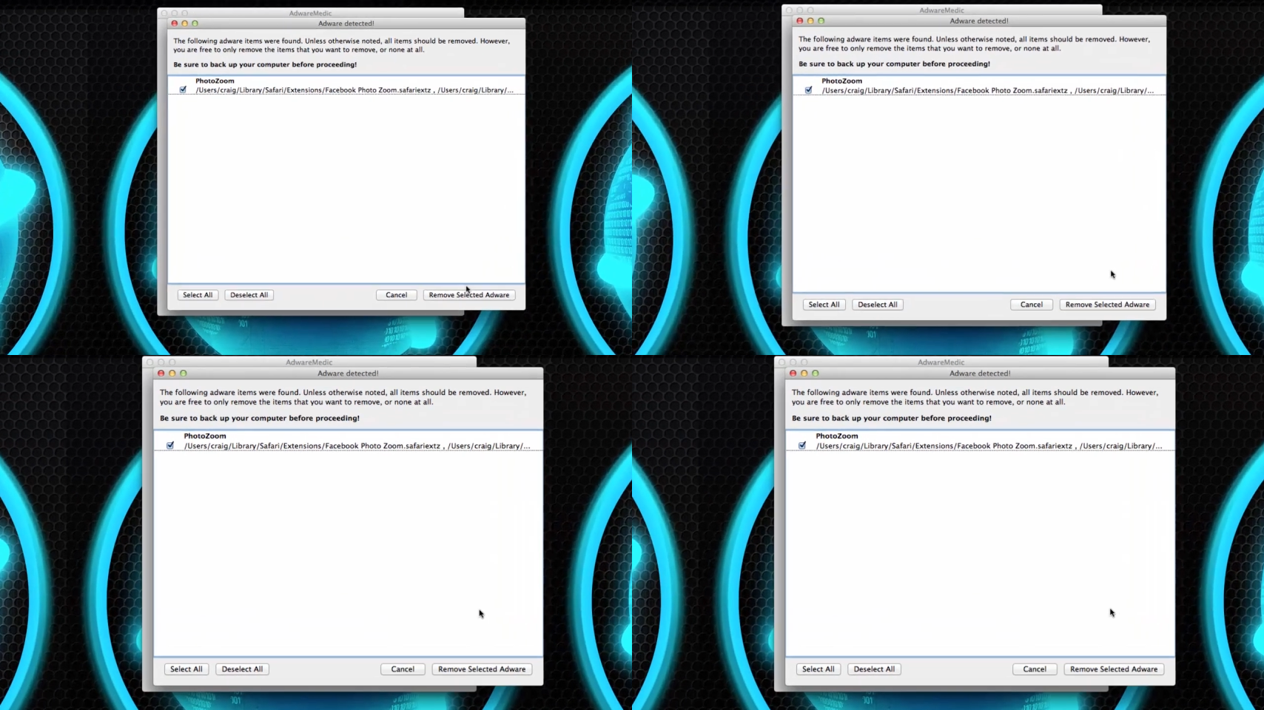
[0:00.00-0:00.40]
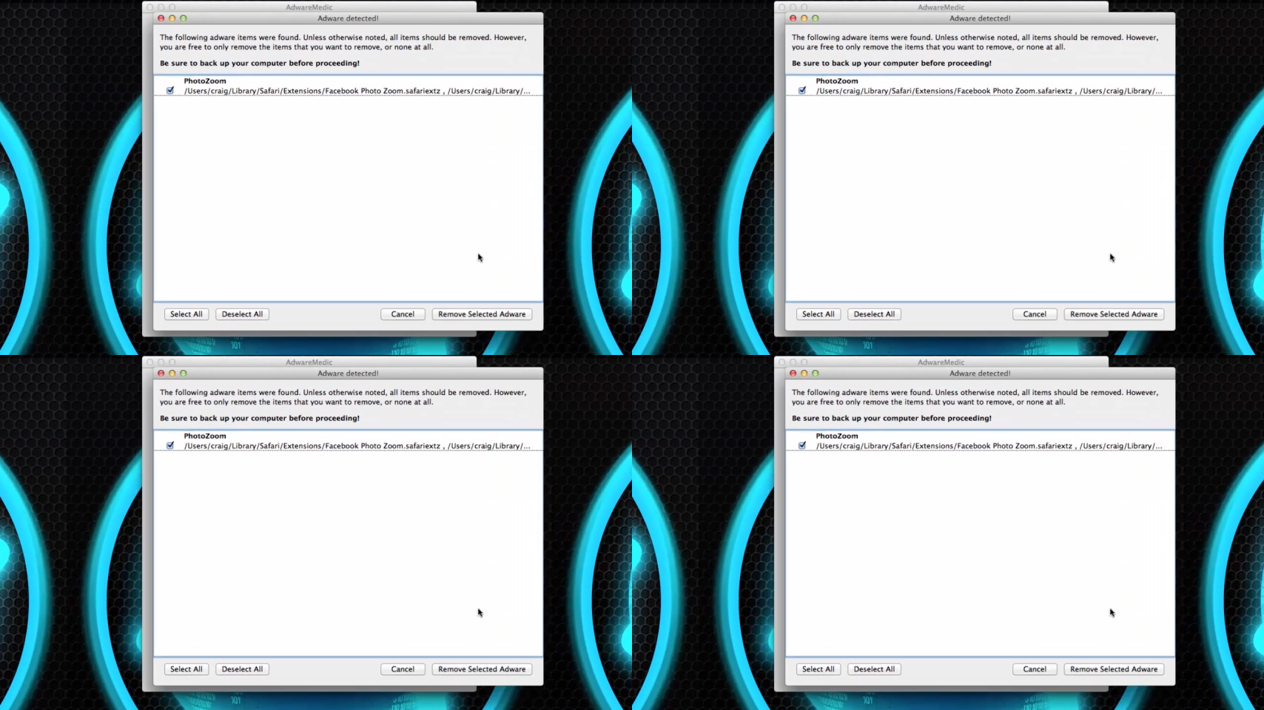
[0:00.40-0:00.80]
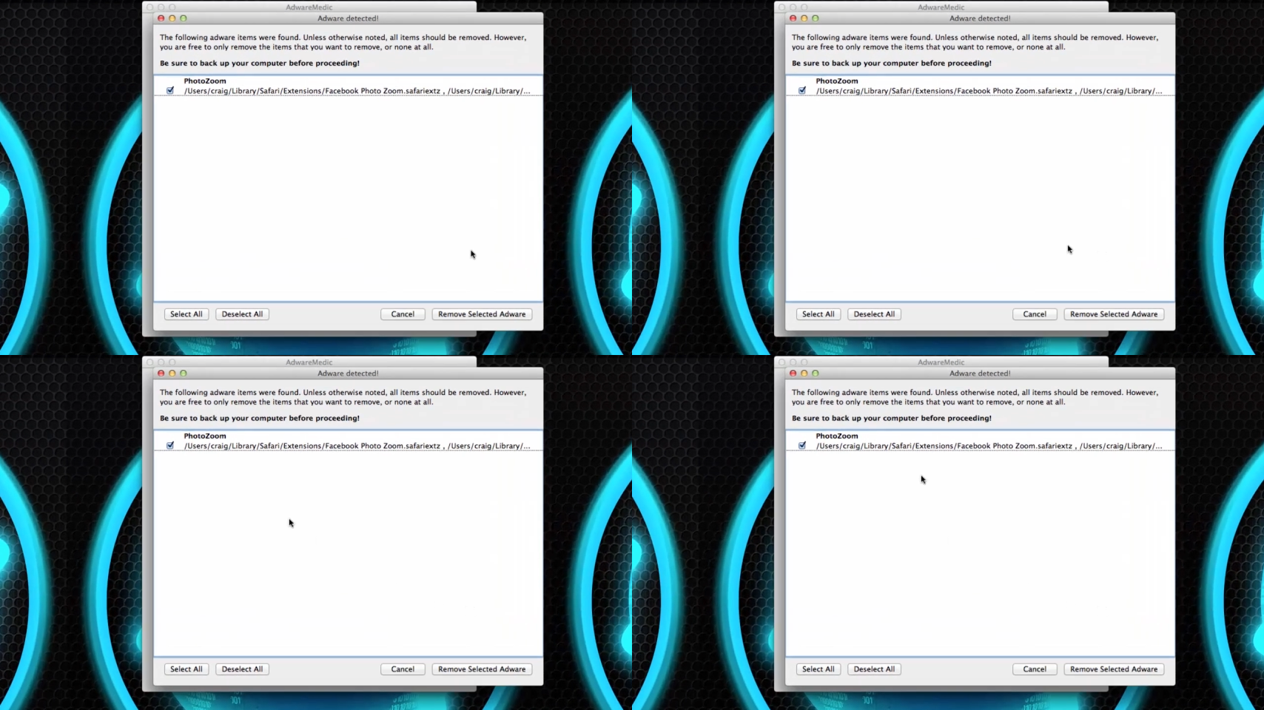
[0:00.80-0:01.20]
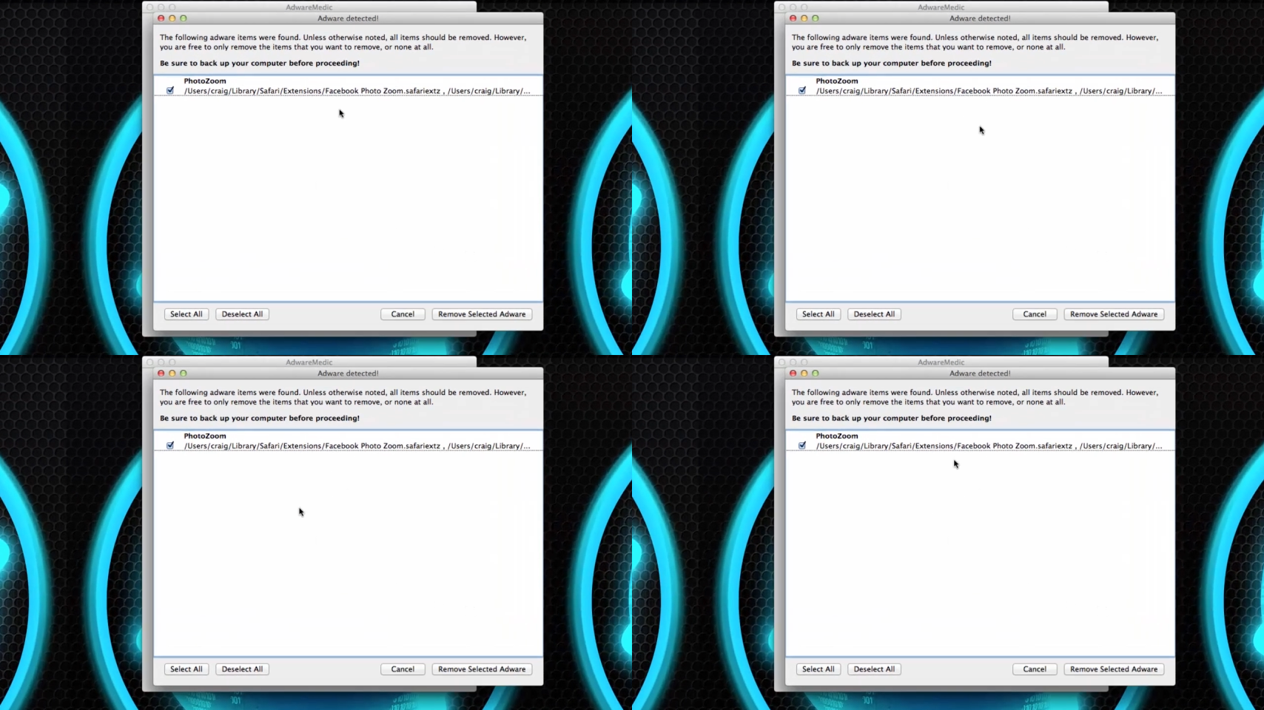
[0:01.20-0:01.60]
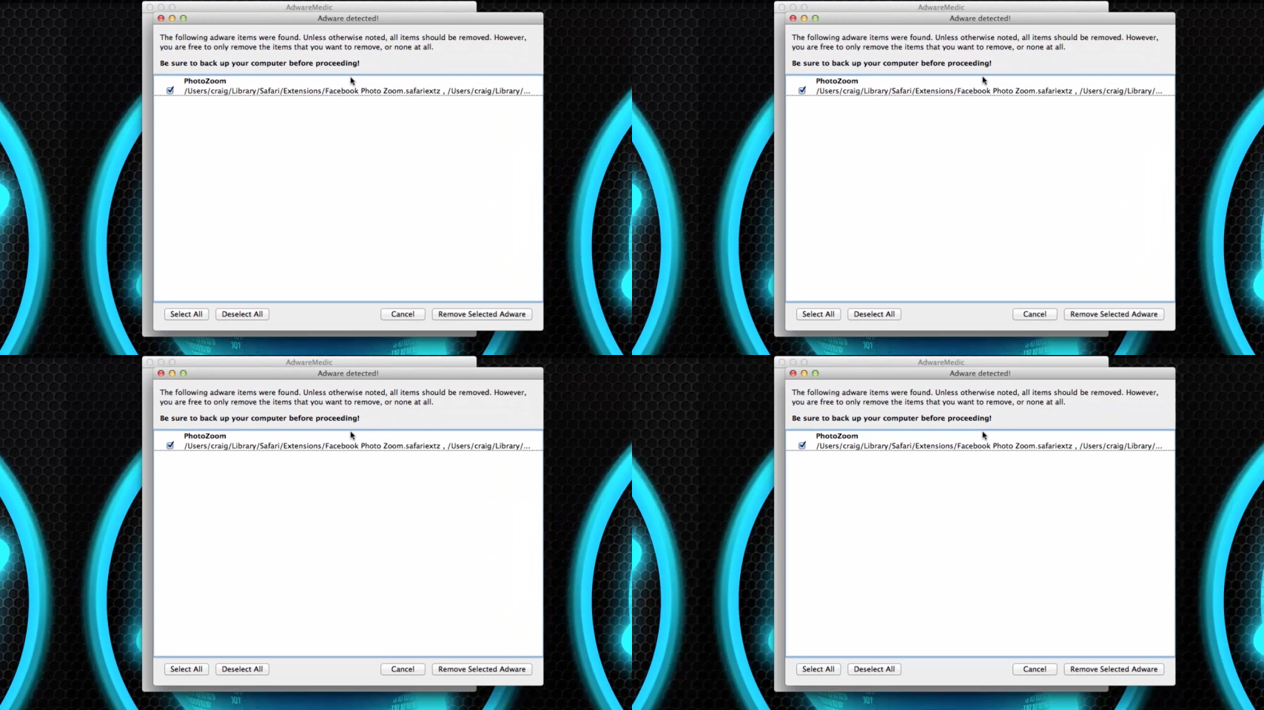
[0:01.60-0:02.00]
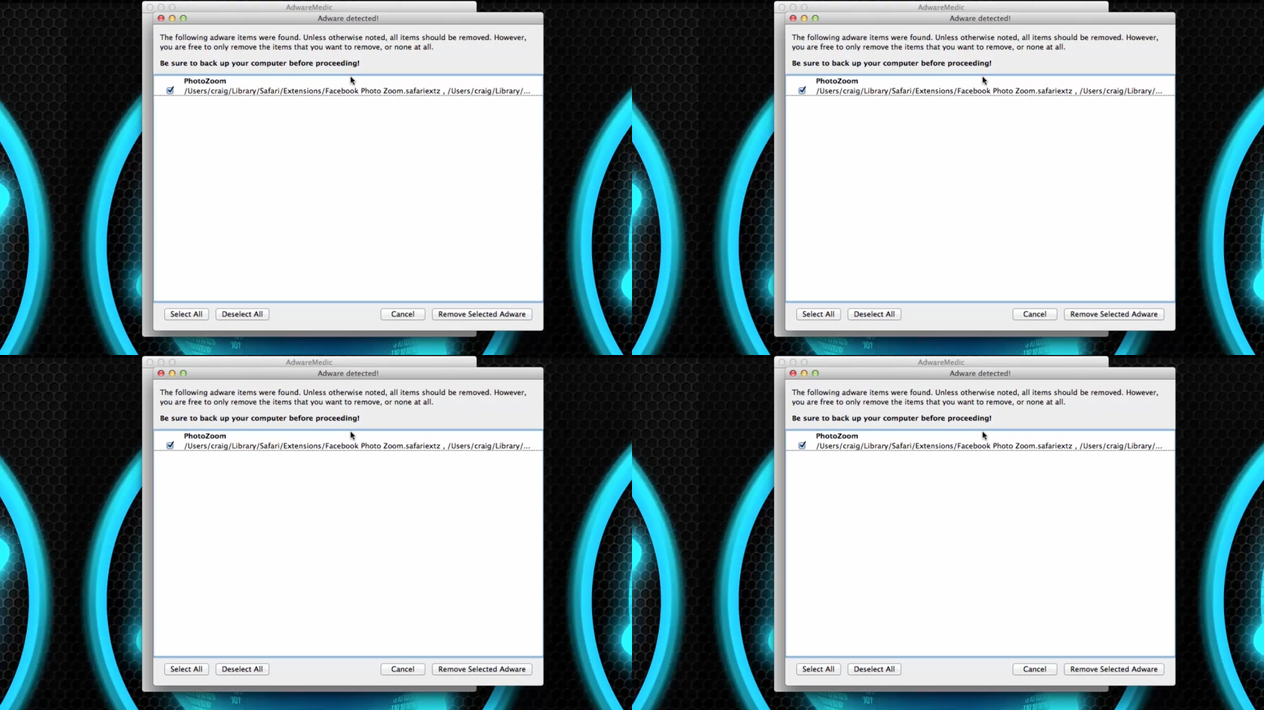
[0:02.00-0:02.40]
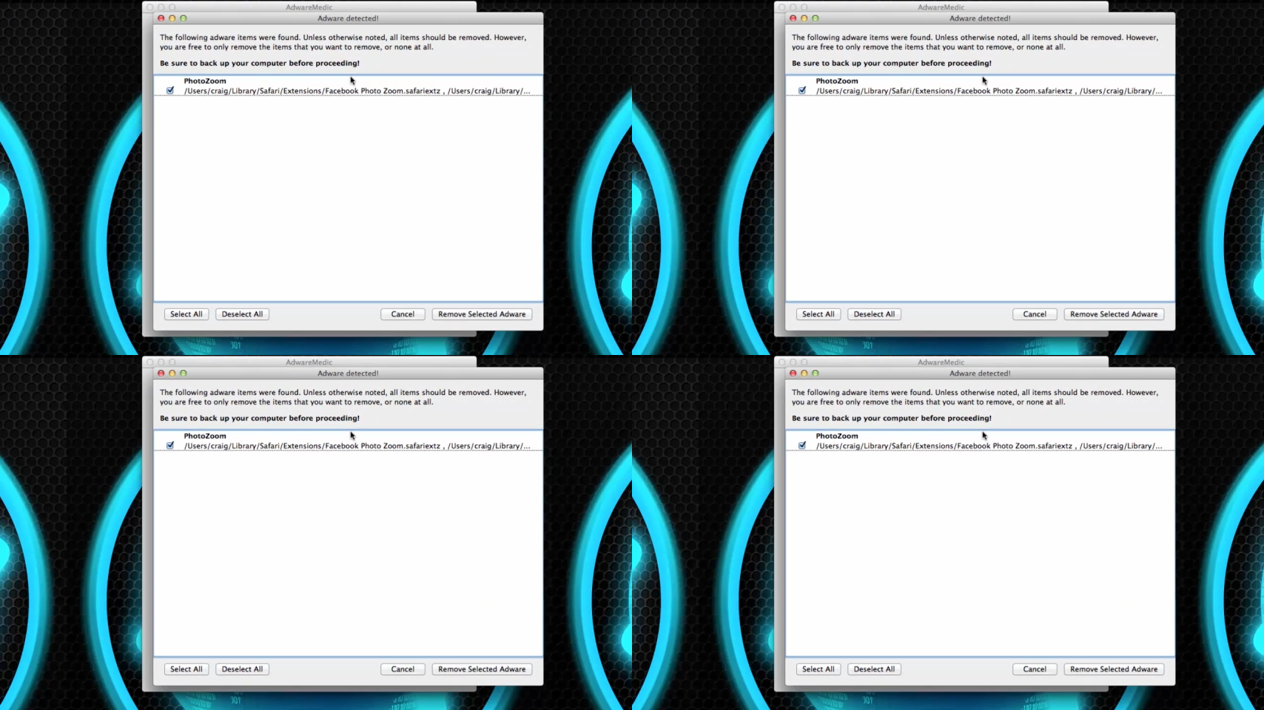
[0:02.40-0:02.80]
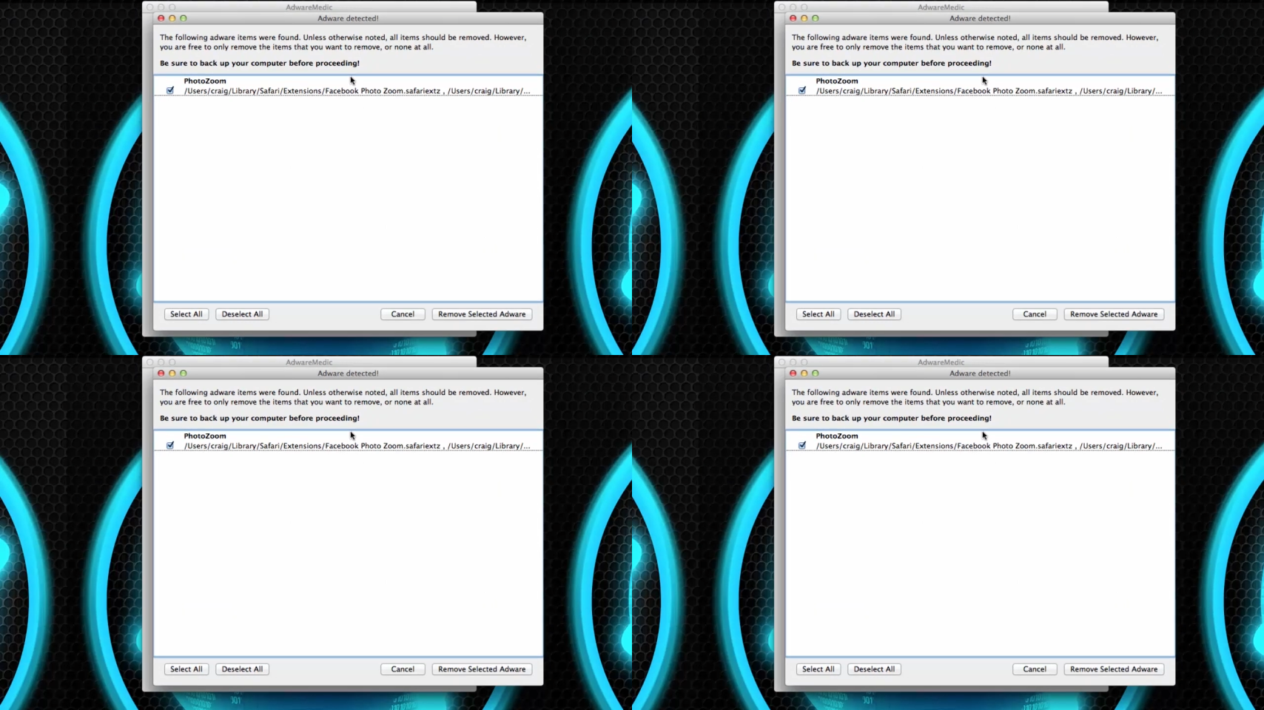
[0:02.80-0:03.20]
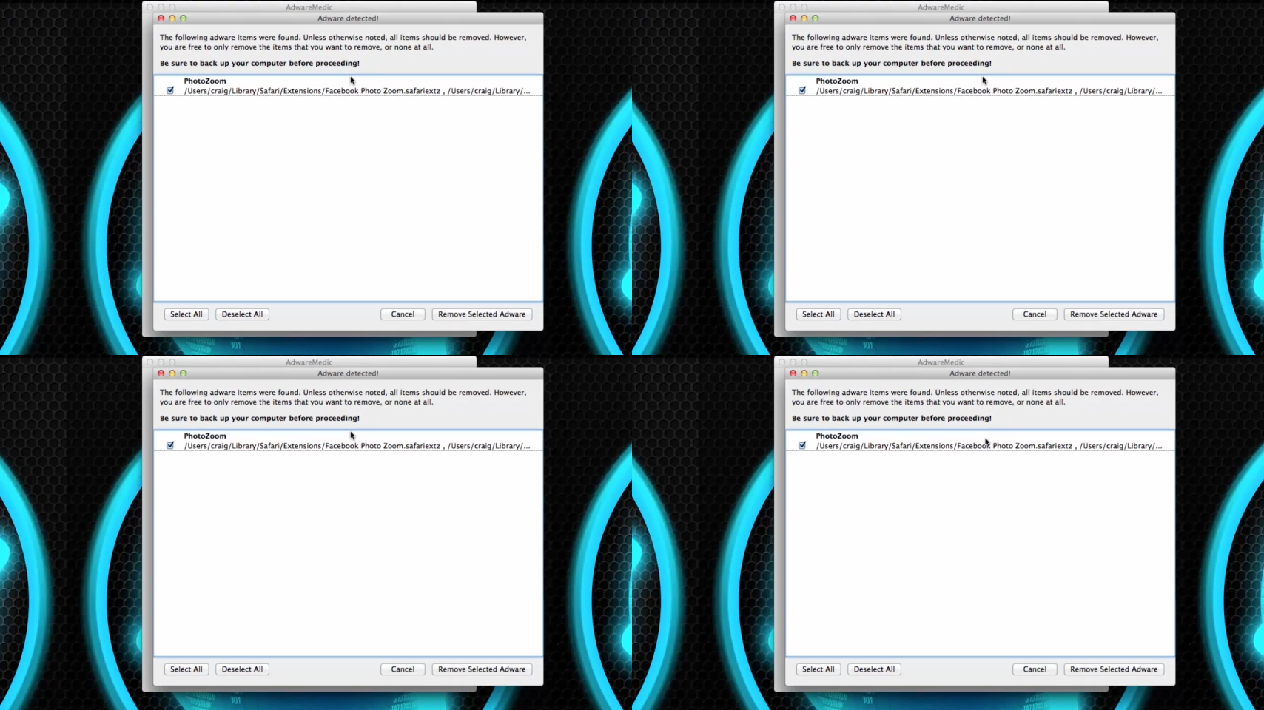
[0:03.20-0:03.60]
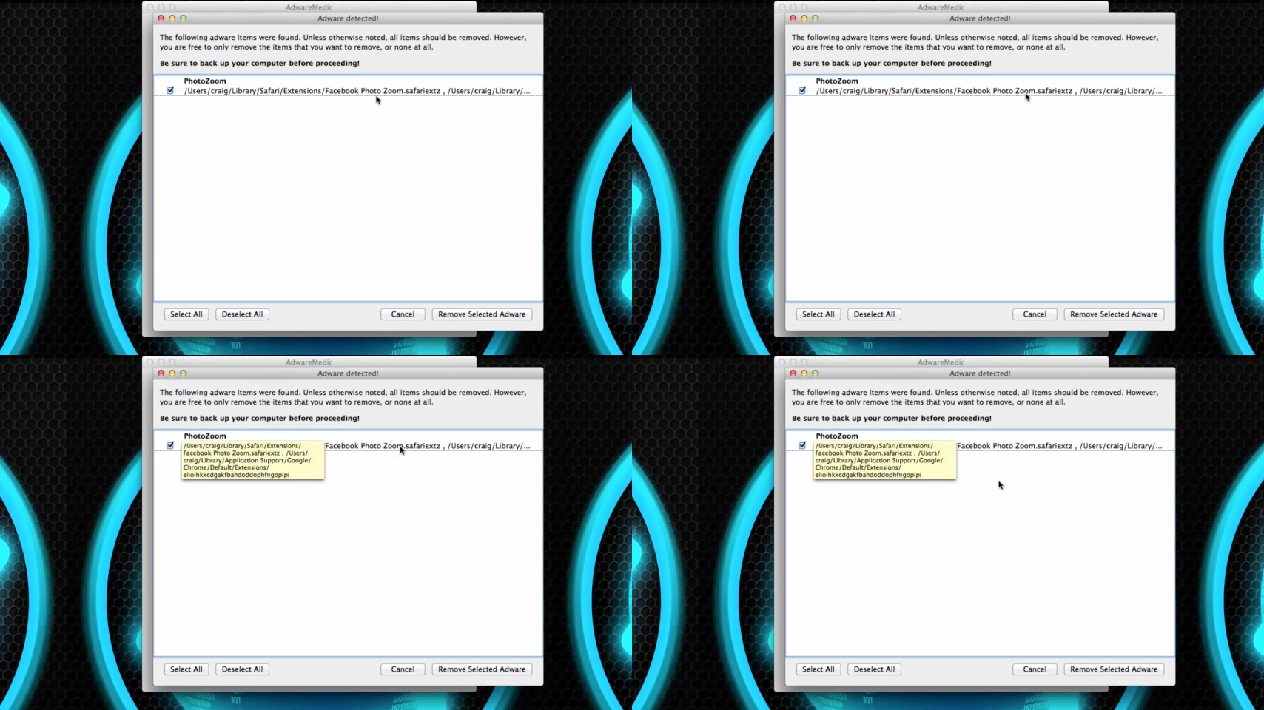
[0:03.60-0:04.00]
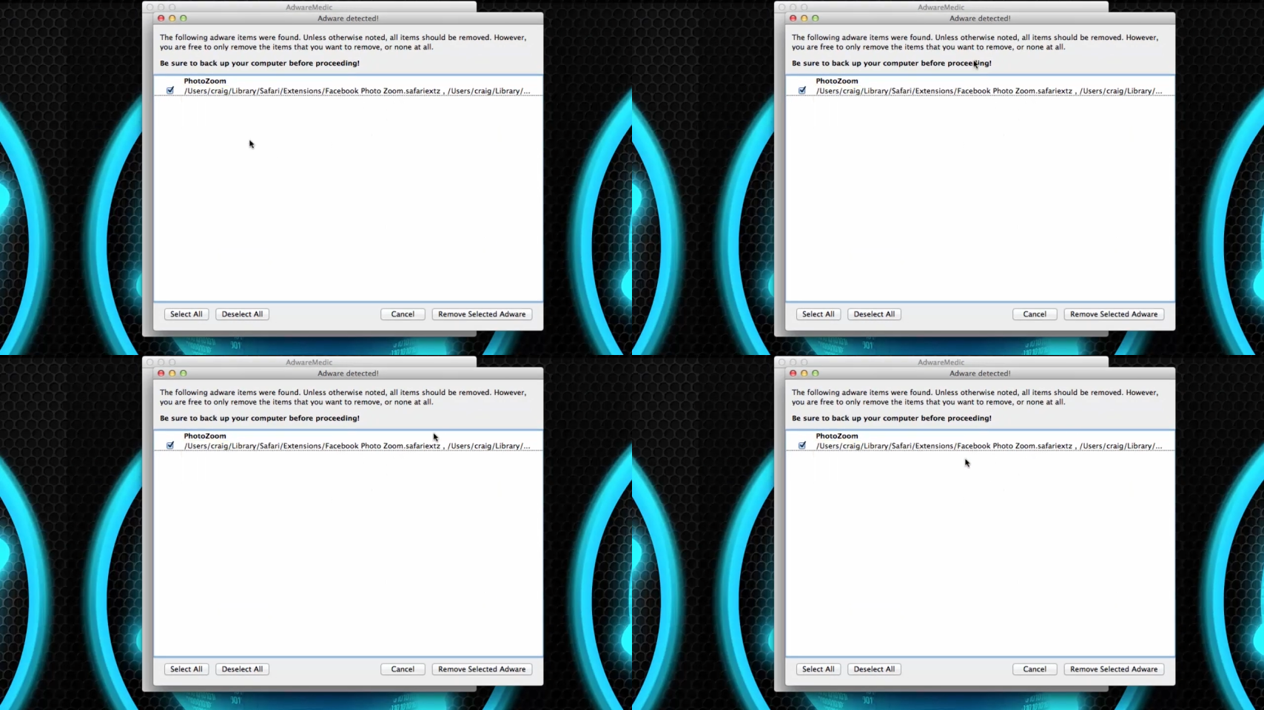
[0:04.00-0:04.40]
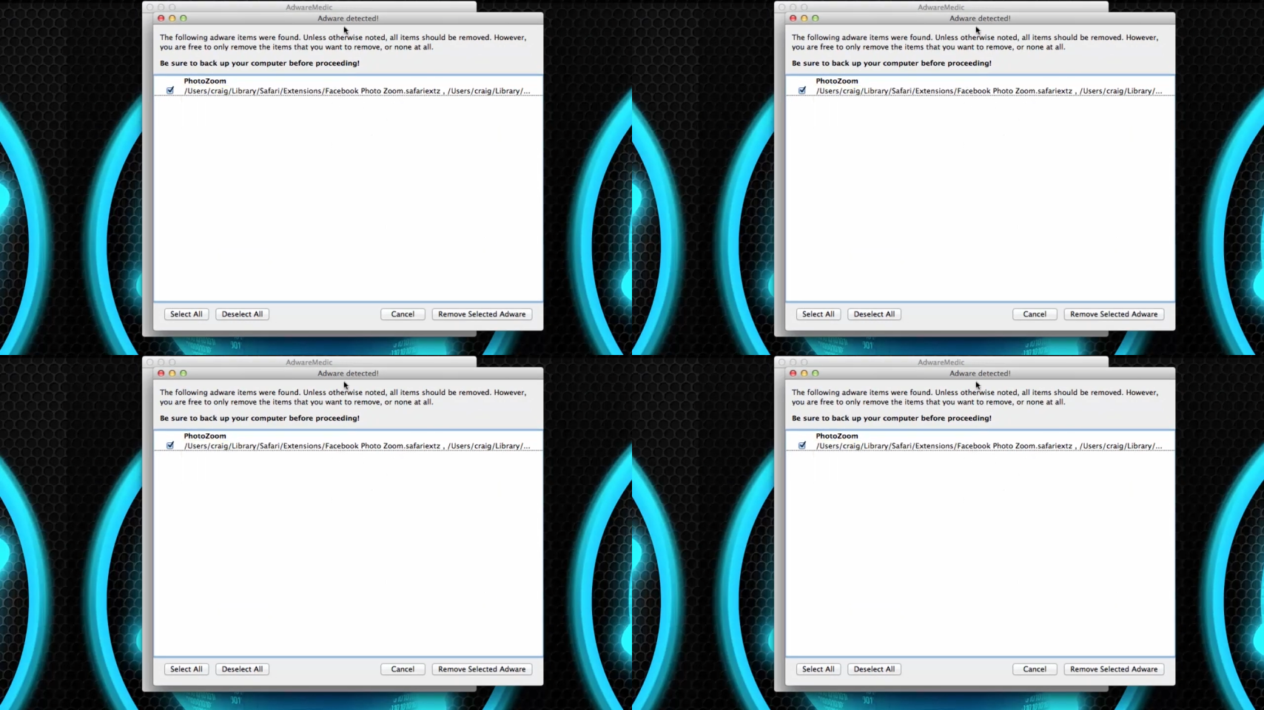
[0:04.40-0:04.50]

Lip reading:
No face is visible, so there are no lips to read.